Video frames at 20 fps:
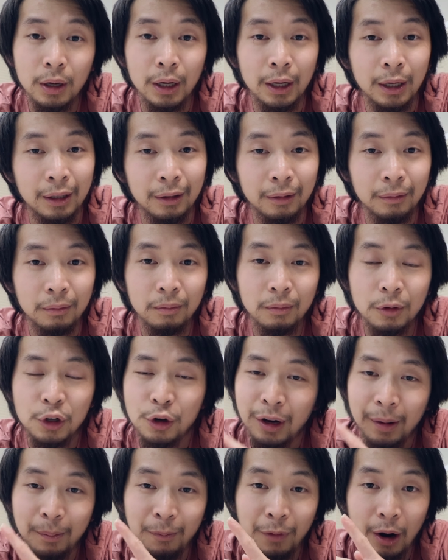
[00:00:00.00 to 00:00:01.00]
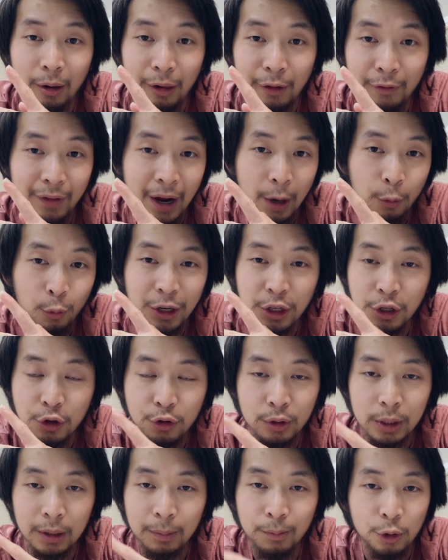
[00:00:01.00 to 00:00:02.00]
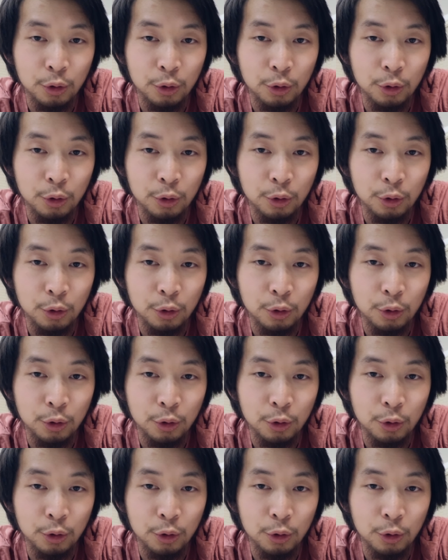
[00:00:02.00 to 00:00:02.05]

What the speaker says: and you can probably find one used